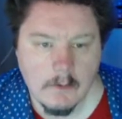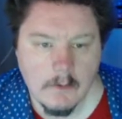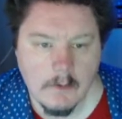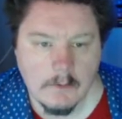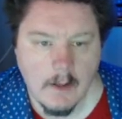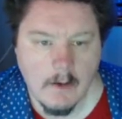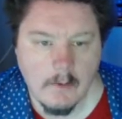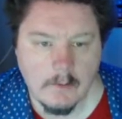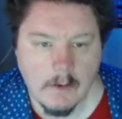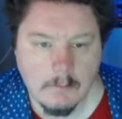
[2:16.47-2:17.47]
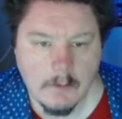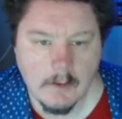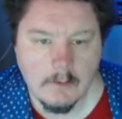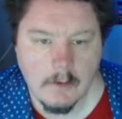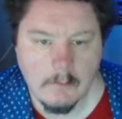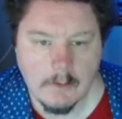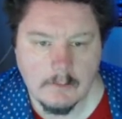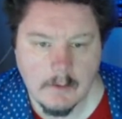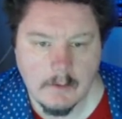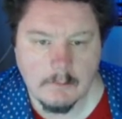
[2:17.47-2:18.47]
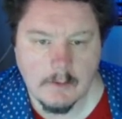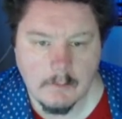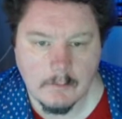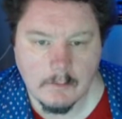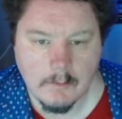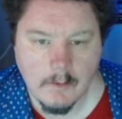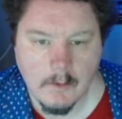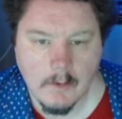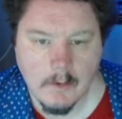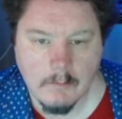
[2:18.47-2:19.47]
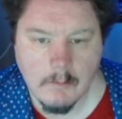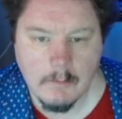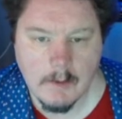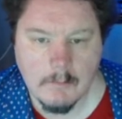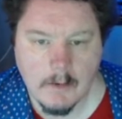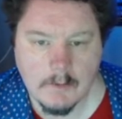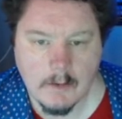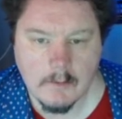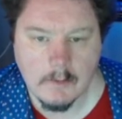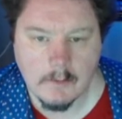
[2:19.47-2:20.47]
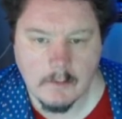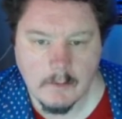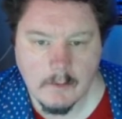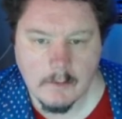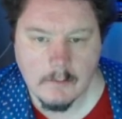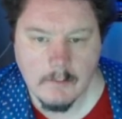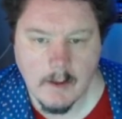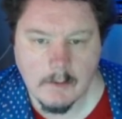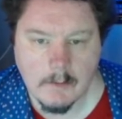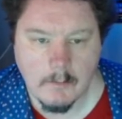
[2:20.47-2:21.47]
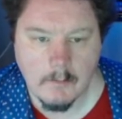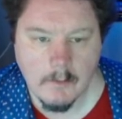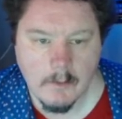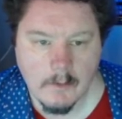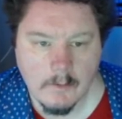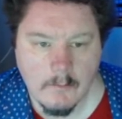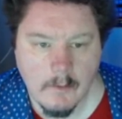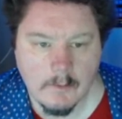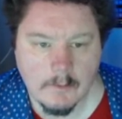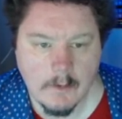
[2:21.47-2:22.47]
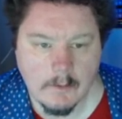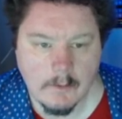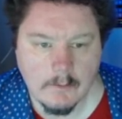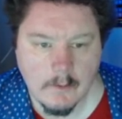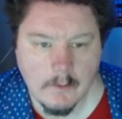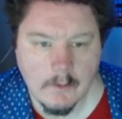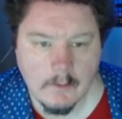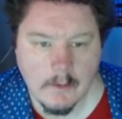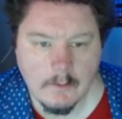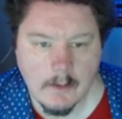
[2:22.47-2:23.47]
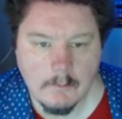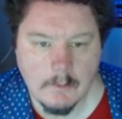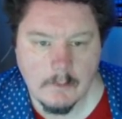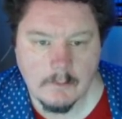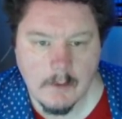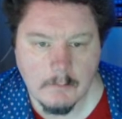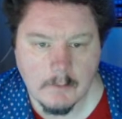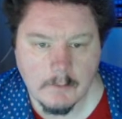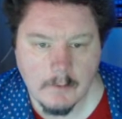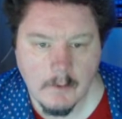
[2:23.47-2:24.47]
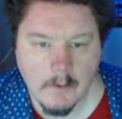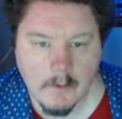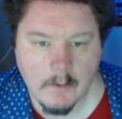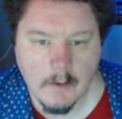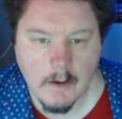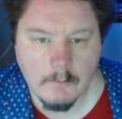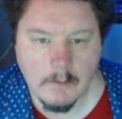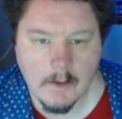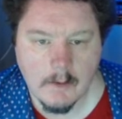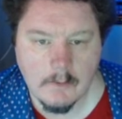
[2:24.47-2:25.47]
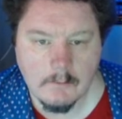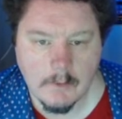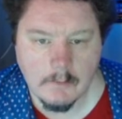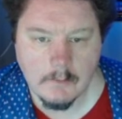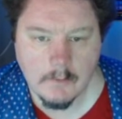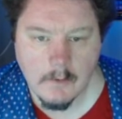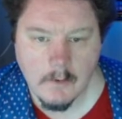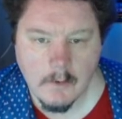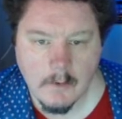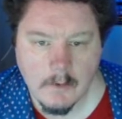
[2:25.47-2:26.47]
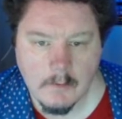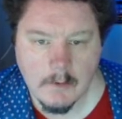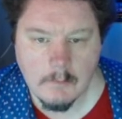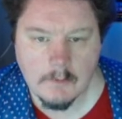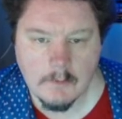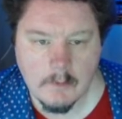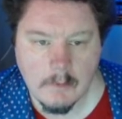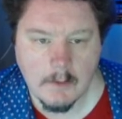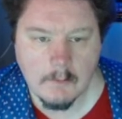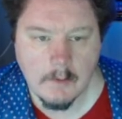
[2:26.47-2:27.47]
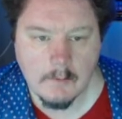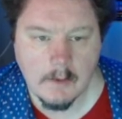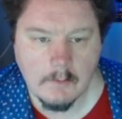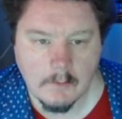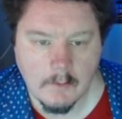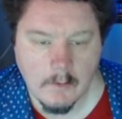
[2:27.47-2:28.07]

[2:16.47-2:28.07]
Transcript: The now complete human genome sequence will be particularly valuable for studies that aim to establish comprehensive views of human genomic variation